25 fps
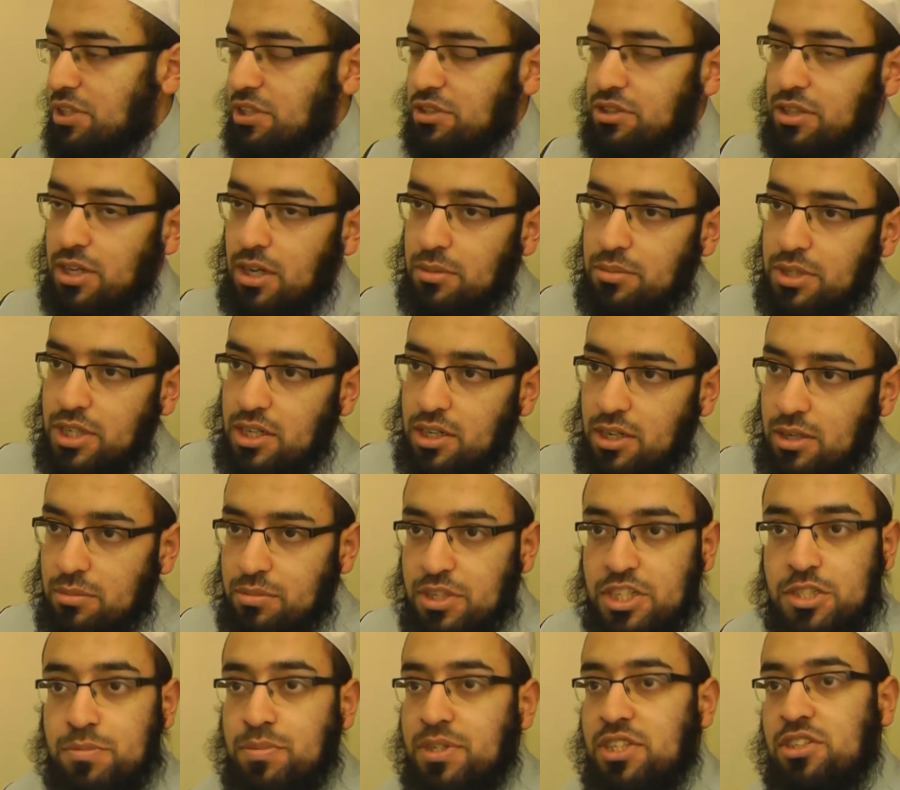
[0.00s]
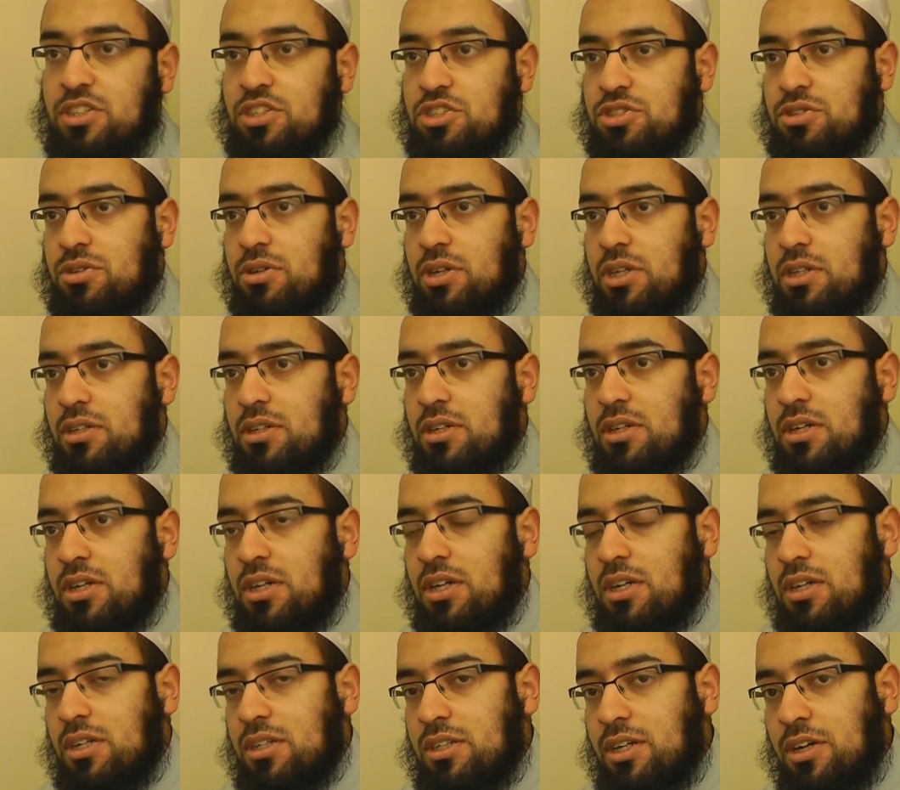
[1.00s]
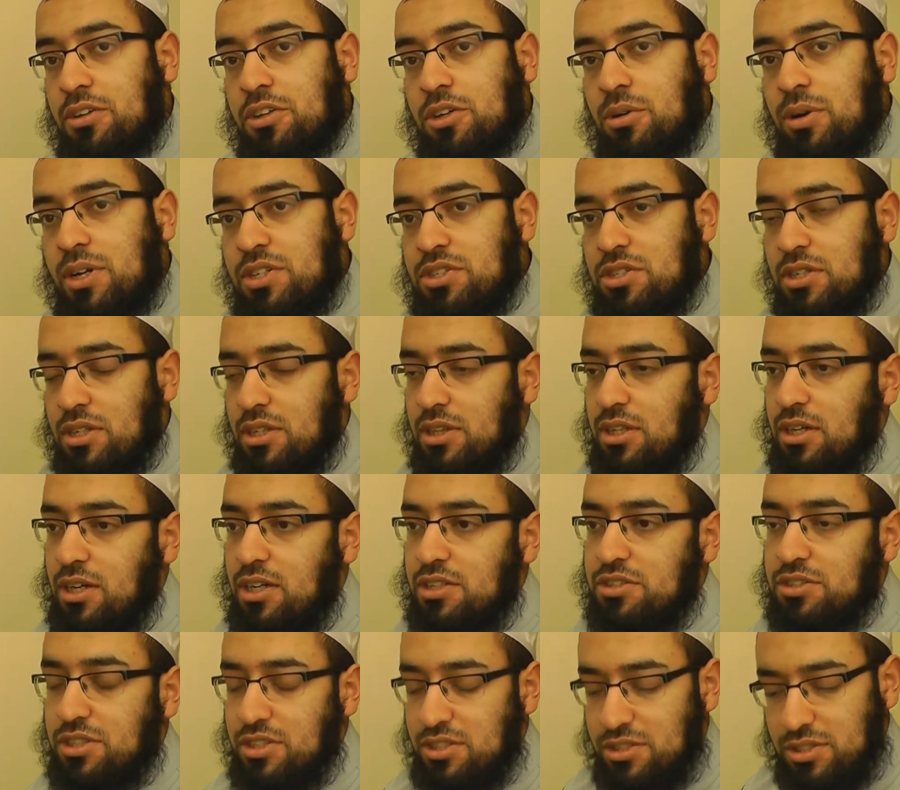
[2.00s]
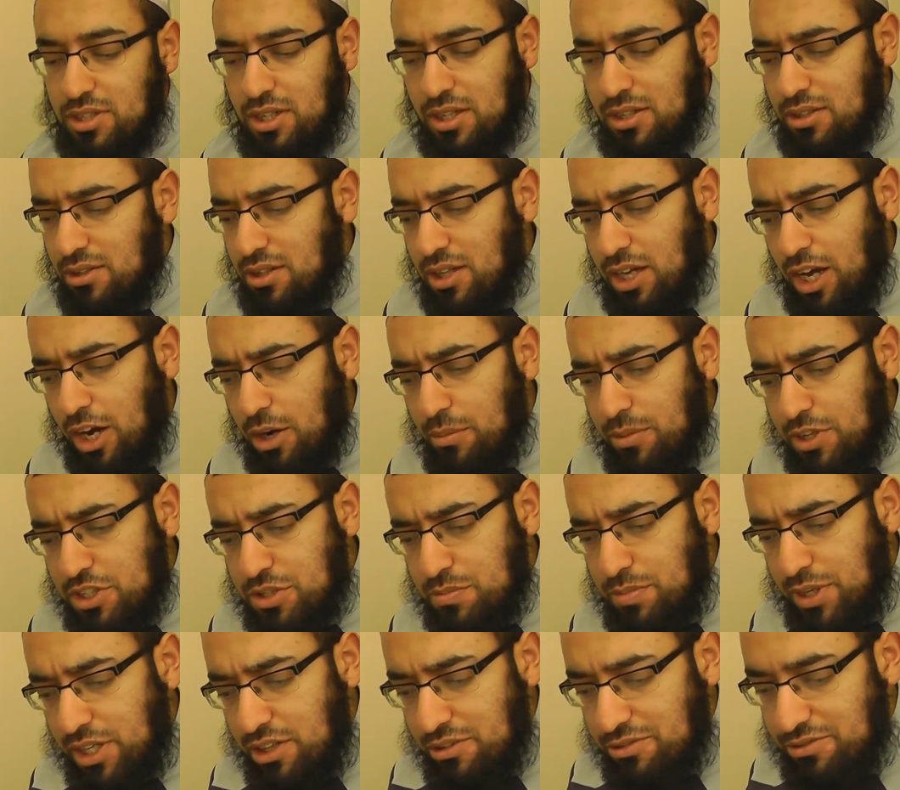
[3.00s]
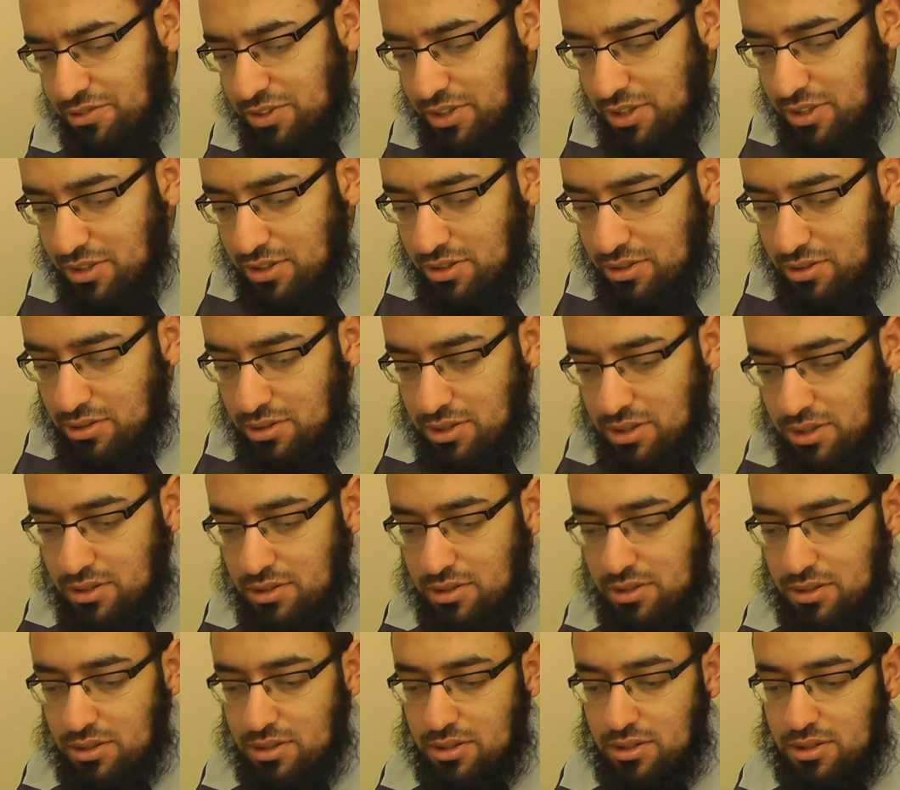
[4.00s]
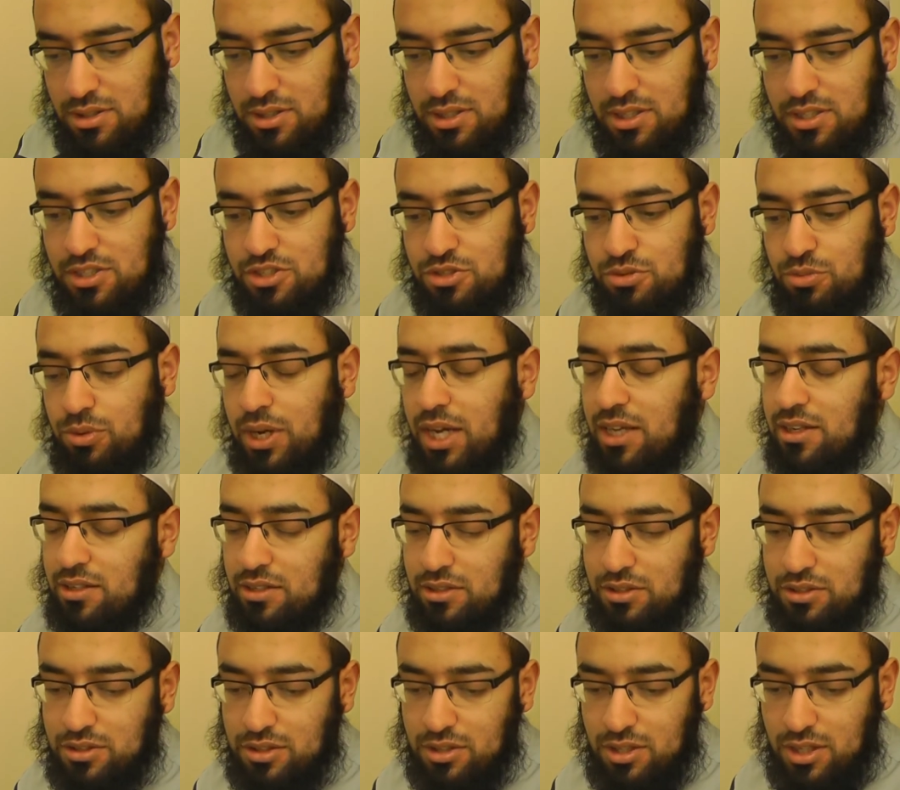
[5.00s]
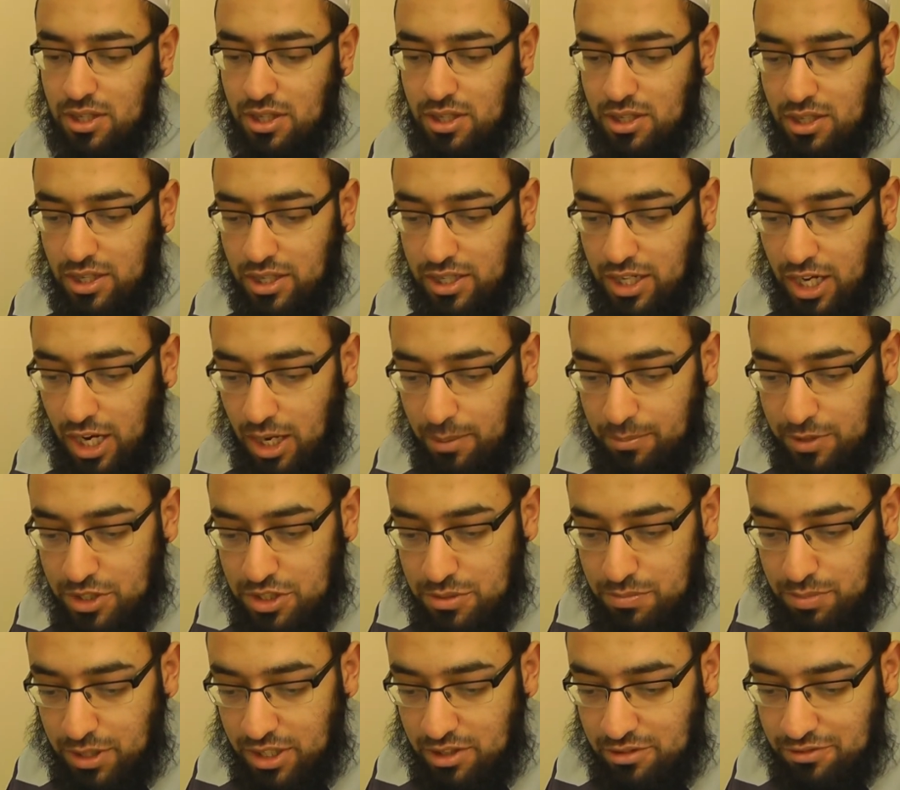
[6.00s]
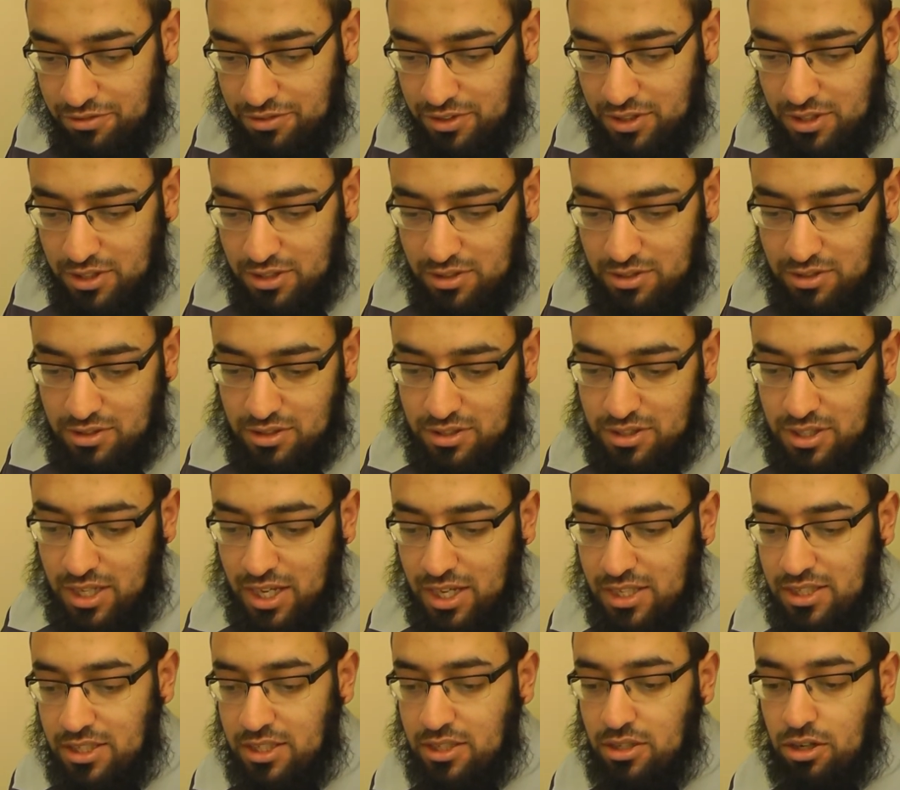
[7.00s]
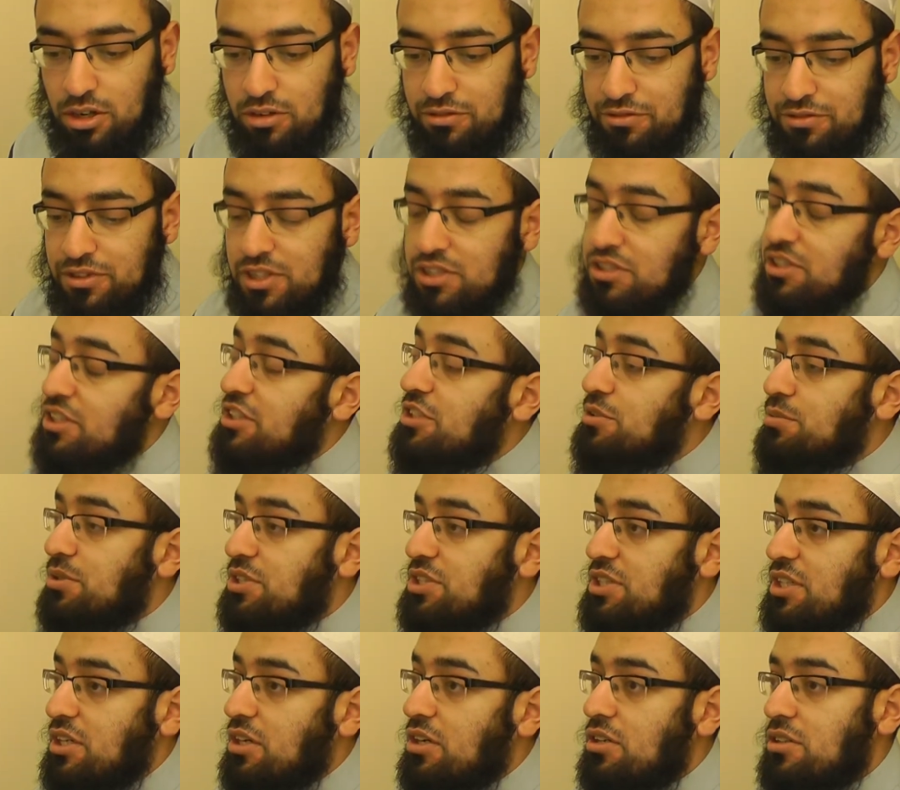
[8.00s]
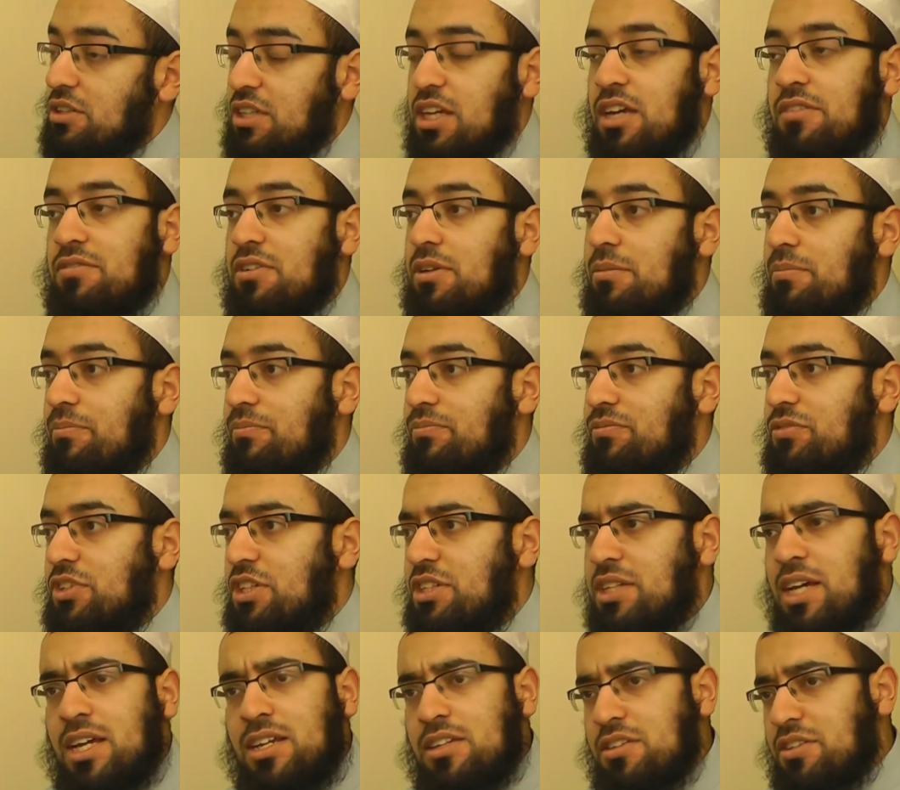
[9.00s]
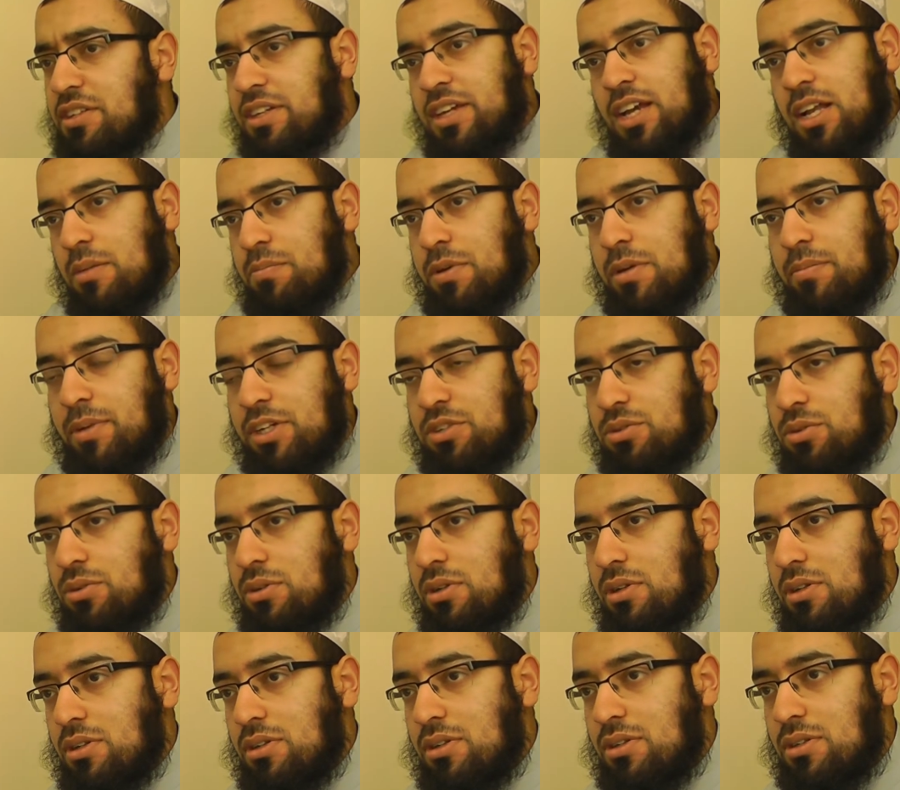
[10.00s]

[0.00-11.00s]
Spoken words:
yada abi lahab, he's been destroyed. Now the question Allah asks is that how much benefit did his wealth and how much benefit did any of the things which he earned give him? Did anything help him at all?